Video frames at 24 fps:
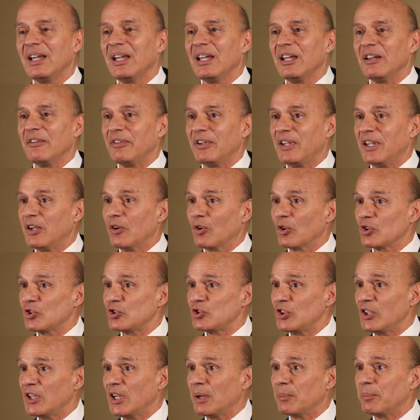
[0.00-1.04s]
if he or
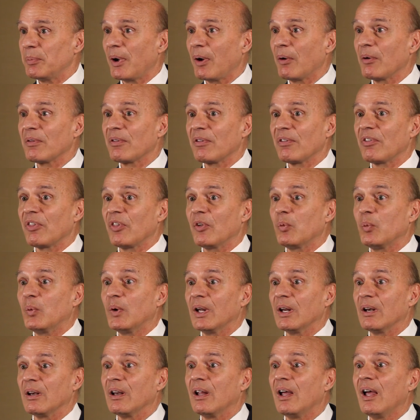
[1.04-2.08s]
she opposes the
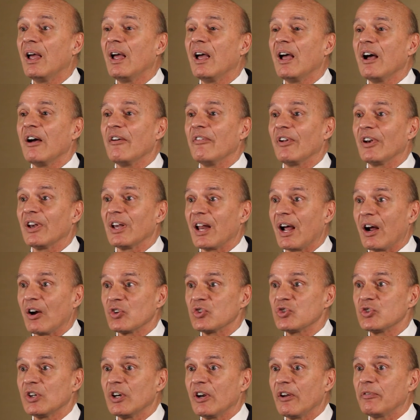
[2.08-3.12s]
will of a
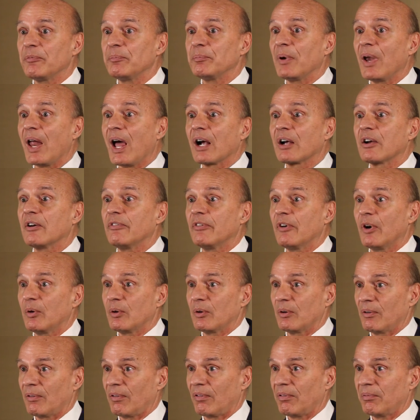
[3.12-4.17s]
large enough block of
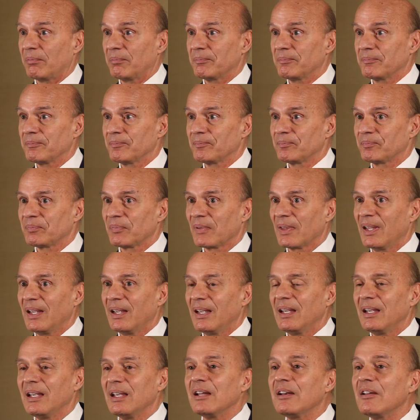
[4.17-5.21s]
voters.
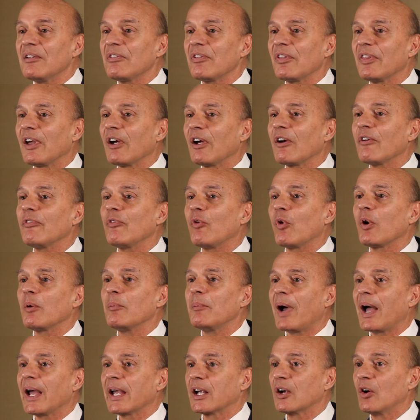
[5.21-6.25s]
It is therefore
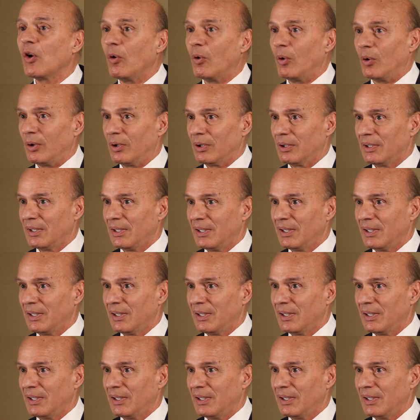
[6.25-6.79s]
my goal